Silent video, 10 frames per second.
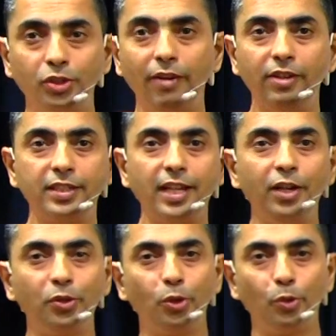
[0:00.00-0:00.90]
also have a
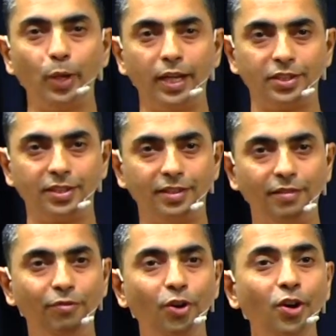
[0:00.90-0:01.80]
desire to go to West,
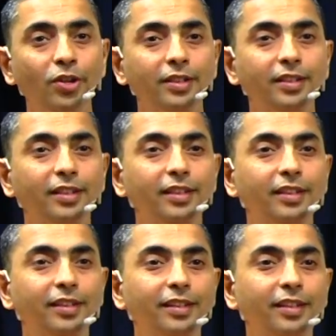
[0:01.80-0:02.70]
for
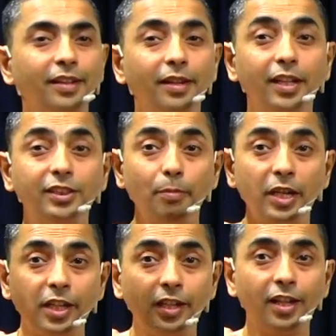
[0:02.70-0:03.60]
it's a
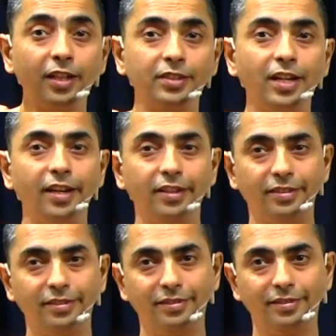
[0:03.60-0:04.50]
material
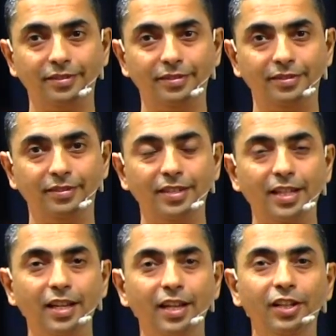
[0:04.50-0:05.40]
desire.
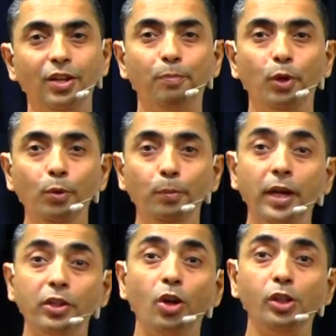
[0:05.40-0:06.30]
Now
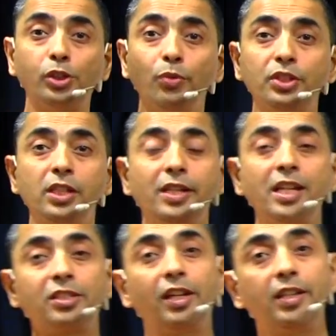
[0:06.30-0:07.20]
Prabhupada also was
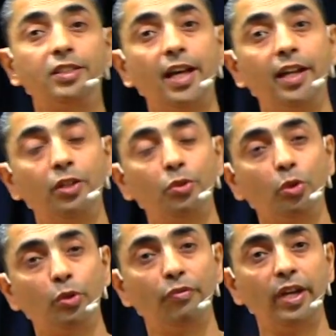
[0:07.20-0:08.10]
intensely desiring to
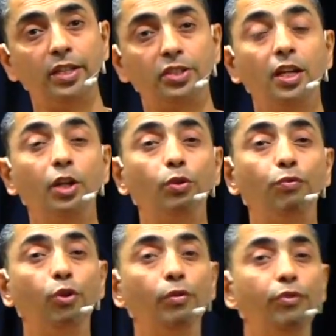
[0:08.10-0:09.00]
go to the West
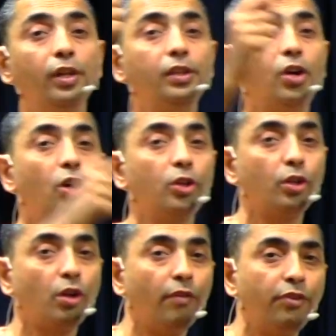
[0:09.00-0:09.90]
to fulfill the
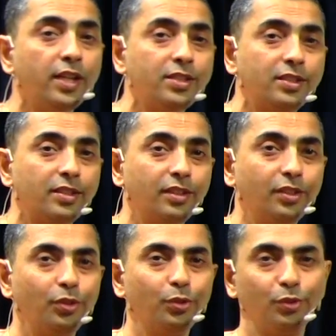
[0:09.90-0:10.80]
order of his
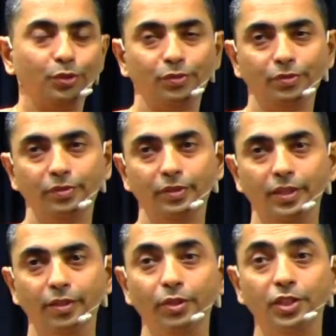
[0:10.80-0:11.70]
Guru,
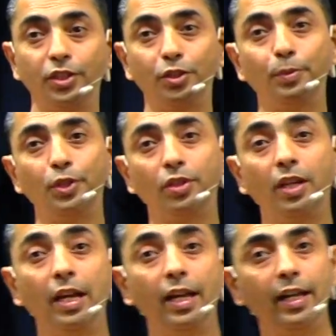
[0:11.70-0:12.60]
which is a spiritual.